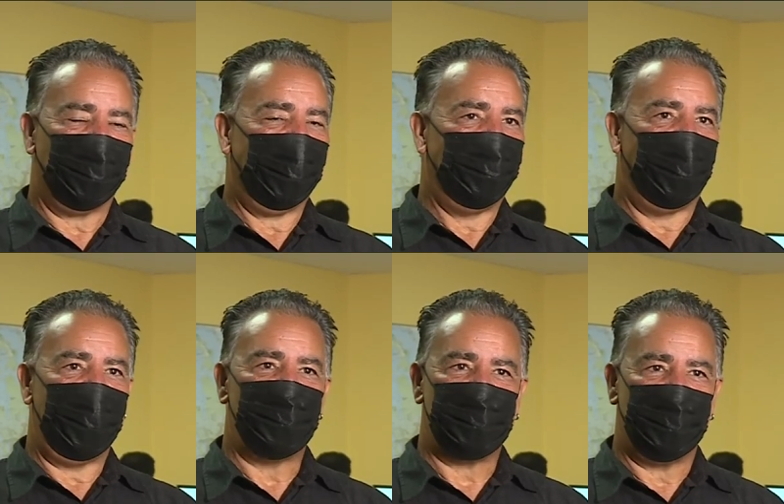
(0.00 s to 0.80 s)

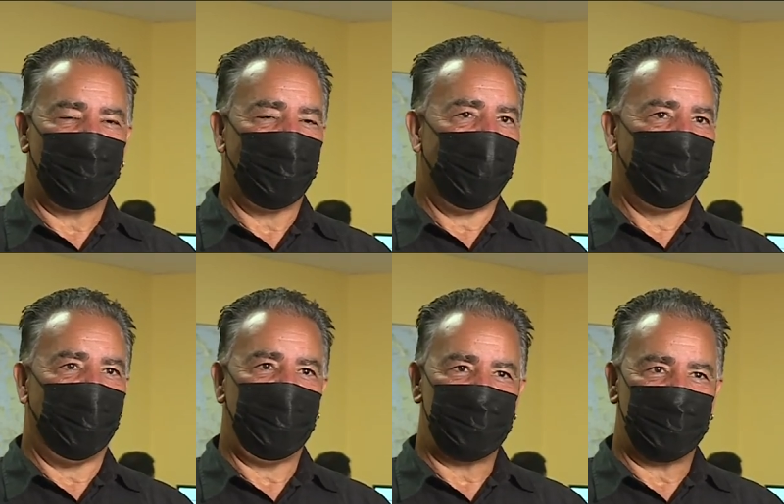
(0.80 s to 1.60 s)
collaboration,
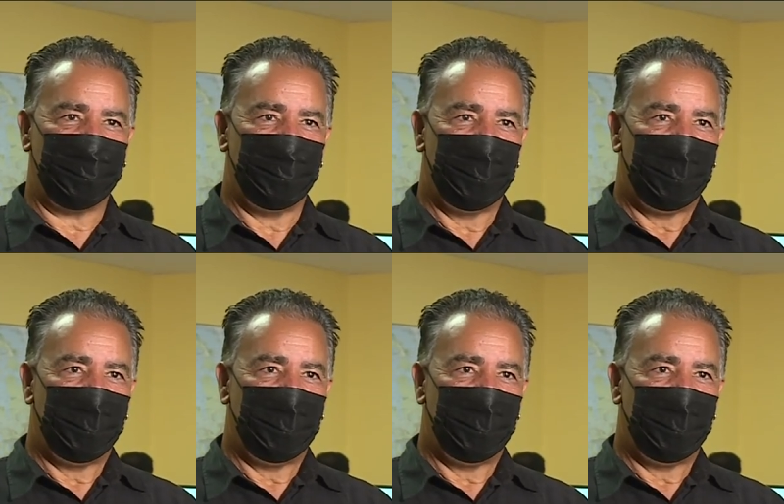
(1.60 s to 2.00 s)
cooperation,